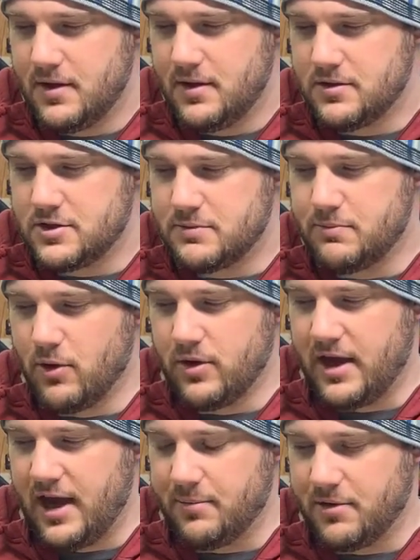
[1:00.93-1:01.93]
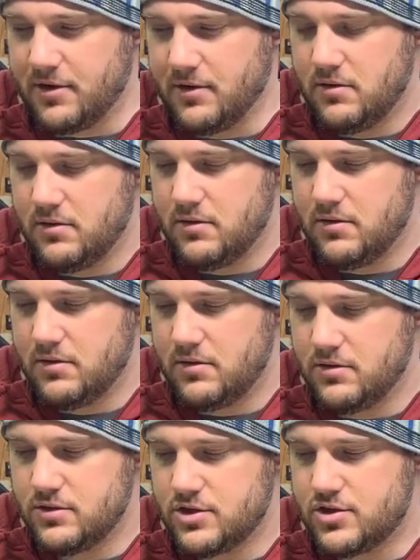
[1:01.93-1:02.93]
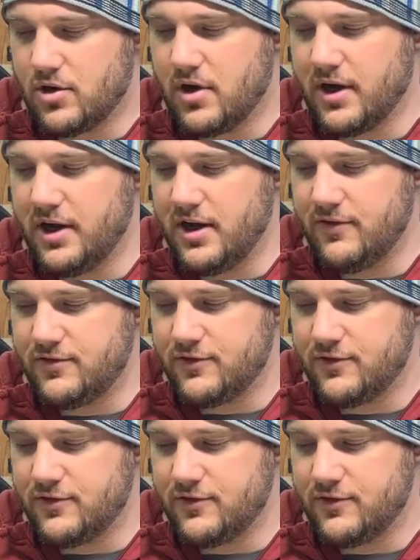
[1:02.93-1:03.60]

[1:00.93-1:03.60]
Smokehammer, strong enough to